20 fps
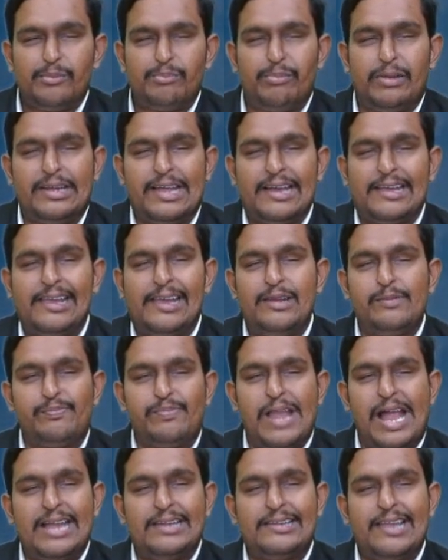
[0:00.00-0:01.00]
But again,
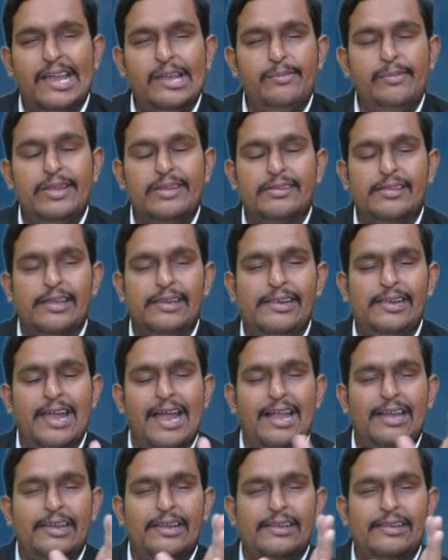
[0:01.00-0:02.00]
plant and machinery
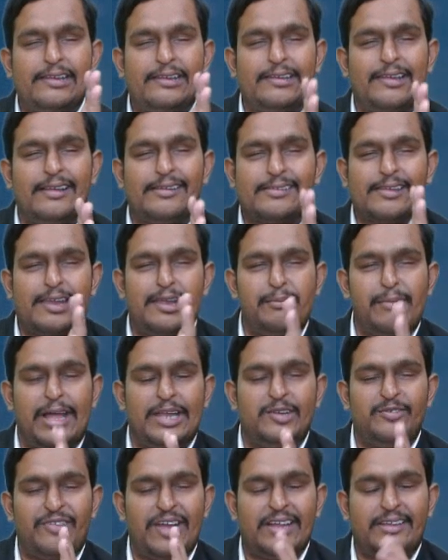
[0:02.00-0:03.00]
and industry
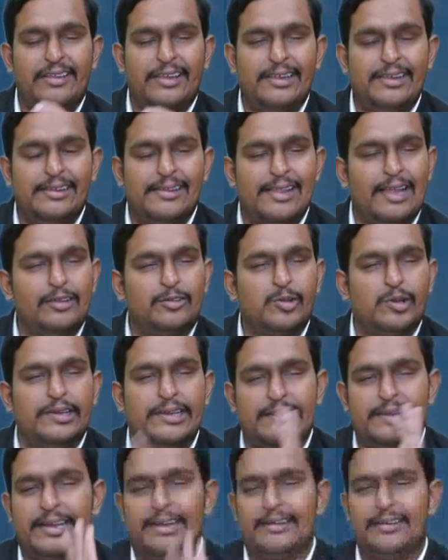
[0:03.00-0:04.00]
manufacturing is also
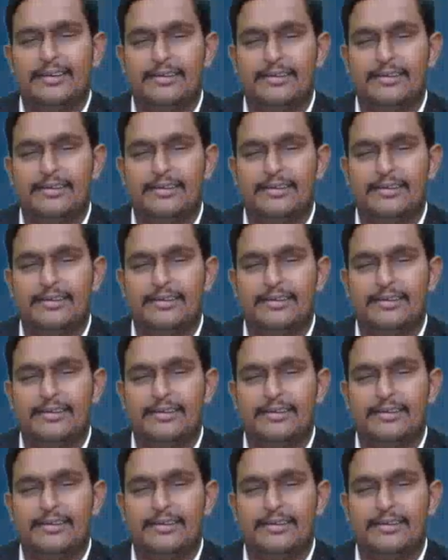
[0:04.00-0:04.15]
needed.